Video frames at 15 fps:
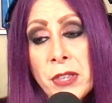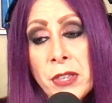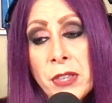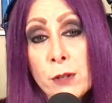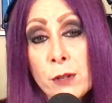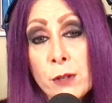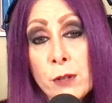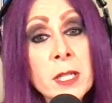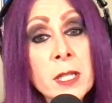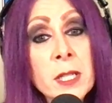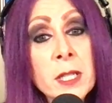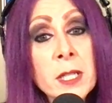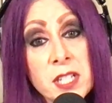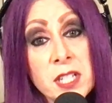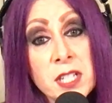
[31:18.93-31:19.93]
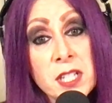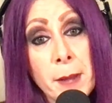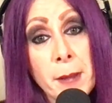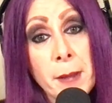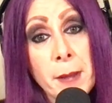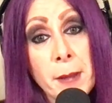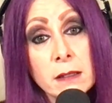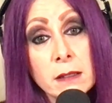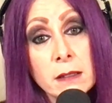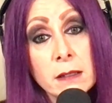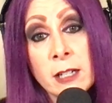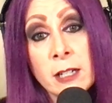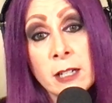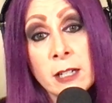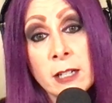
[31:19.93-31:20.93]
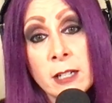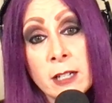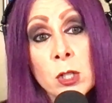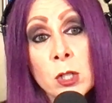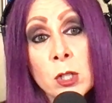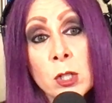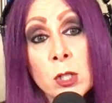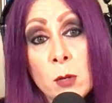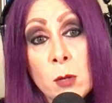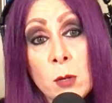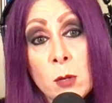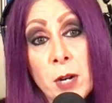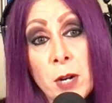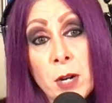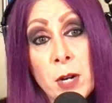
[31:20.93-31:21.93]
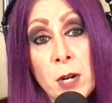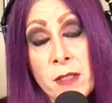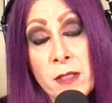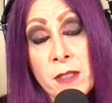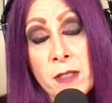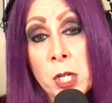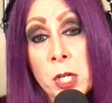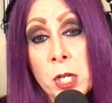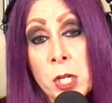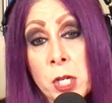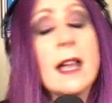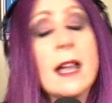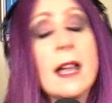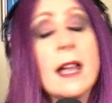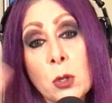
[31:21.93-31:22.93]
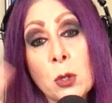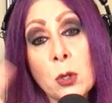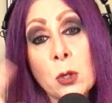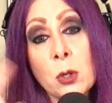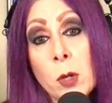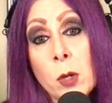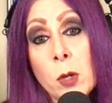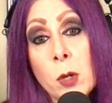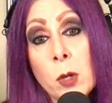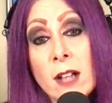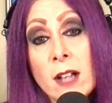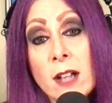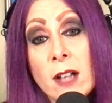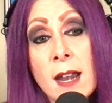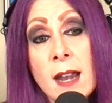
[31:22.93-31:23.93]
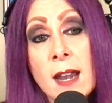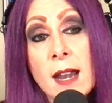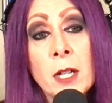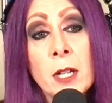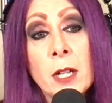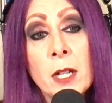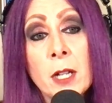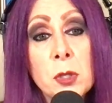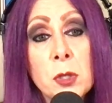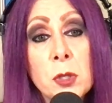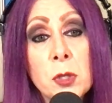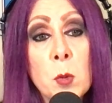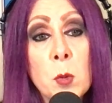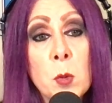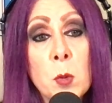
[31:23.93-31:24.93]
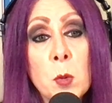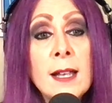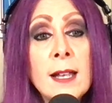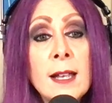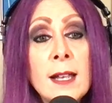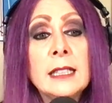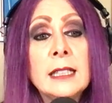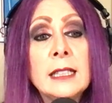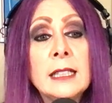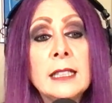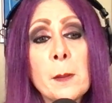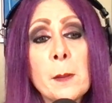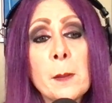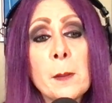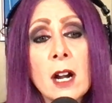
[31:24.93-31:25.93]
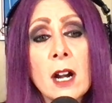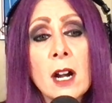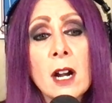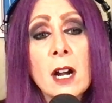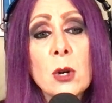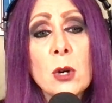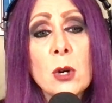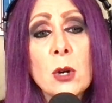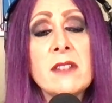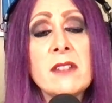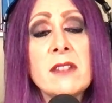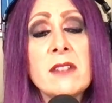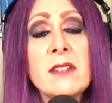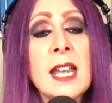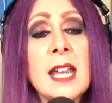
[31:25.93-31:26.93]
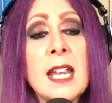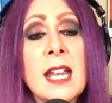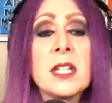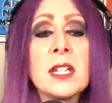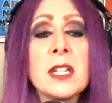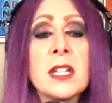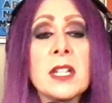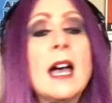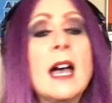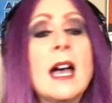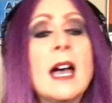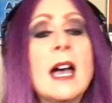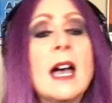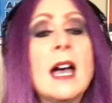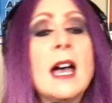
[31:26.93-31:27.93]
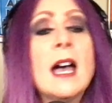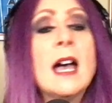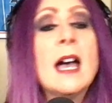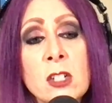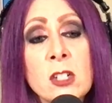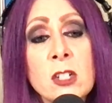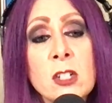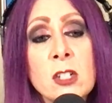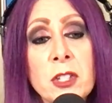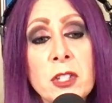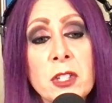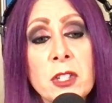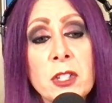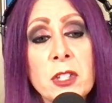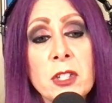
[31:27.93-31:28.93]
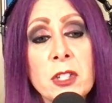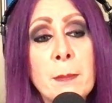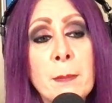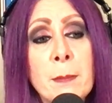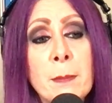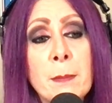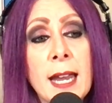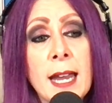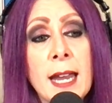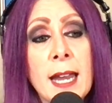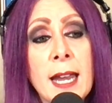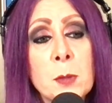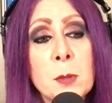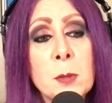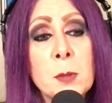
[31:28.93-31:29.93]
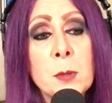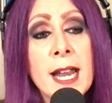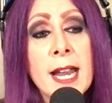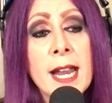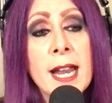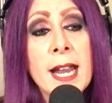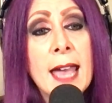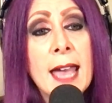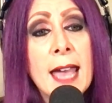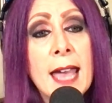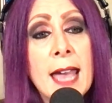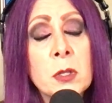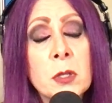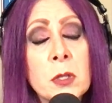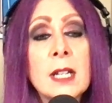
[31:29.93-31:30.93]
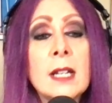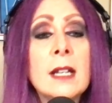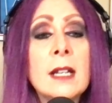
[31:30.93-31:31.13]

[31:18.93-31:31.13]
performance of Simple Man that Lynyrd Skynyrd did with Brent Smith from Shinedown. So you can watch that up on YouTube as well. Linkin Park, Ghost, Stevie Nicks, Nine Inch Nails, Eric Clapton, and Bryan Adams.